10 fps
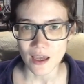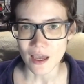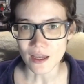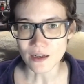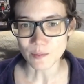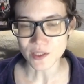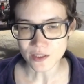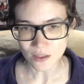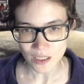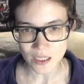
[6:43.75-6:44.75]
and I'm
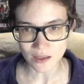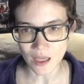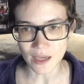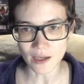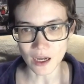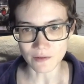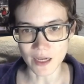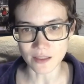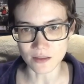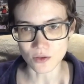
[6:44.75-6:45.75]
still in, like, I've
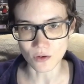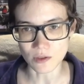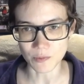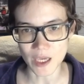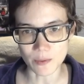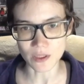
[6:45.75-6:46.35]
had to talk to people,